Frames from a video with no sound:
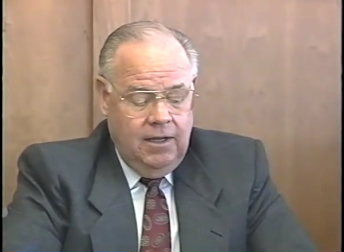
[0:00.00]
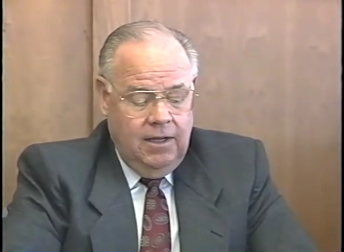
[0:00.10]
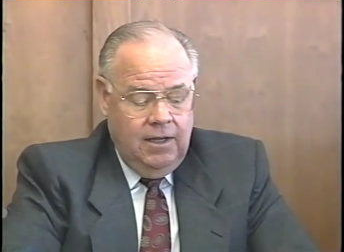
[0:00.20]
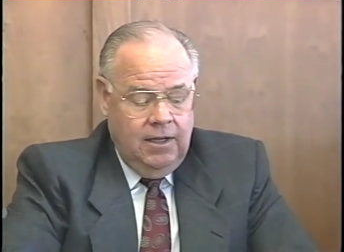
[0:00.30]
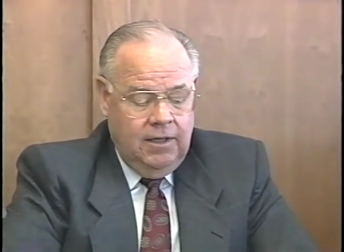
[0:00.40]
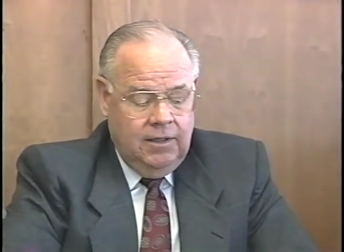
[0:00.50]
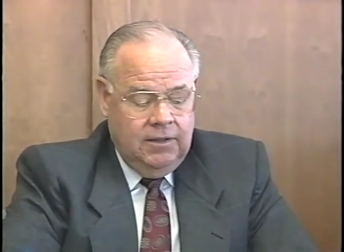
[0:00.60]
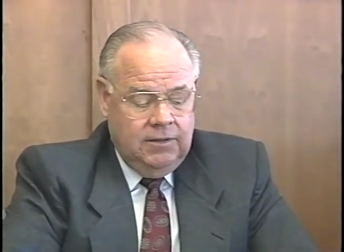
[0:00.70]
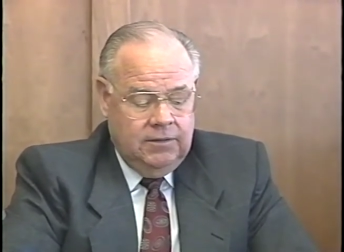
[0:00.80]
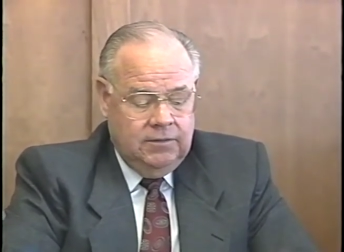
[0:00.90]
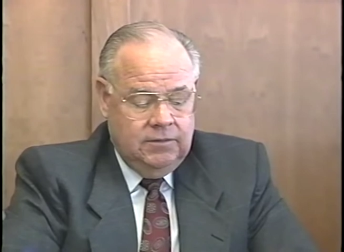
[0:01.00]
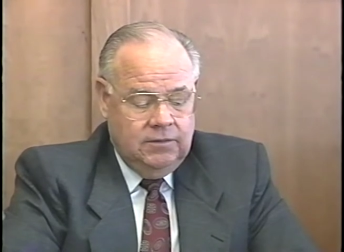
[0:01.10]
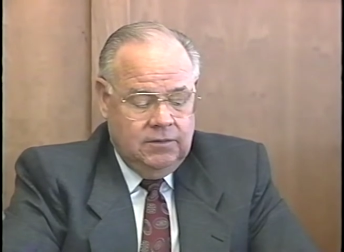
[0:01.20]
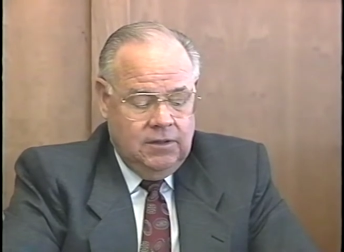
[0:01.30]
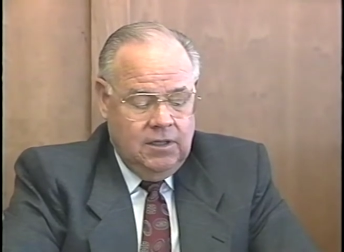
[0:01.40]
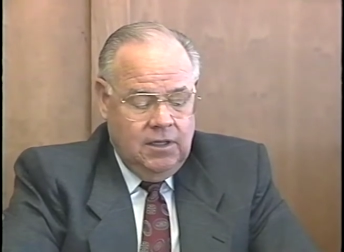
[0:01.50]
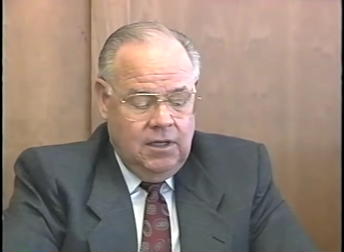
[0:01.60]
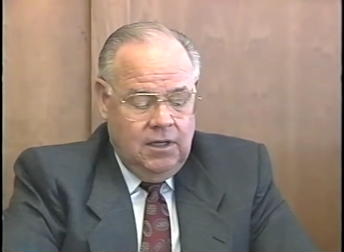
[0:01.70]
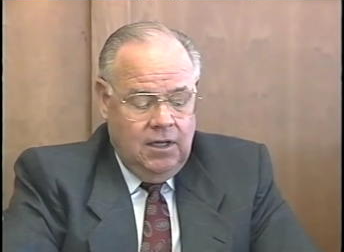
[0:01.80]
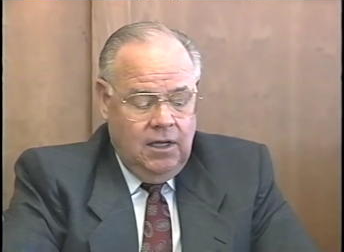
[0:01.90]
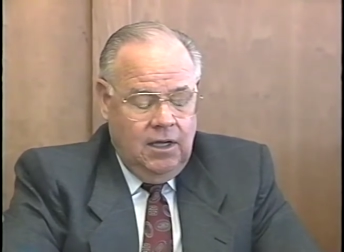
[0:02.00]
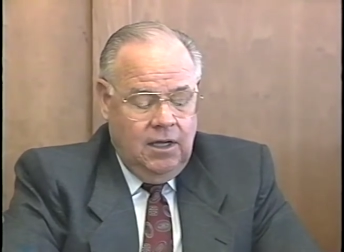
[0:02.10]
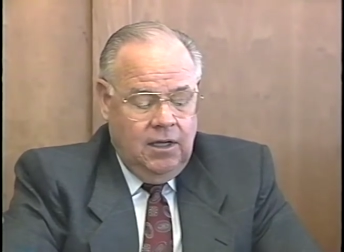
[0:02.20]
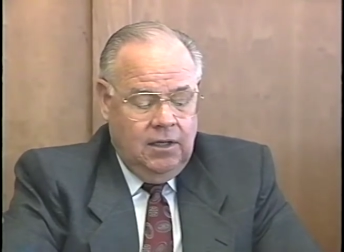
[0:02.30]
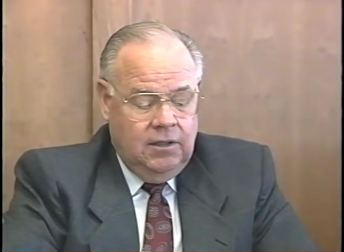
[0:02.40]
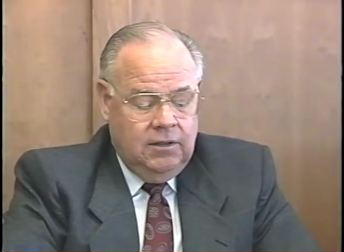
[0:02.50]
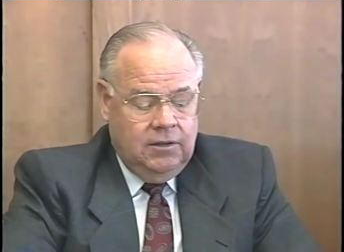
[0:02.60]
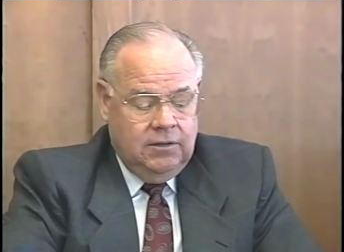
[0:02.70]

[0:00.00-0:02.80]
Uh, uh,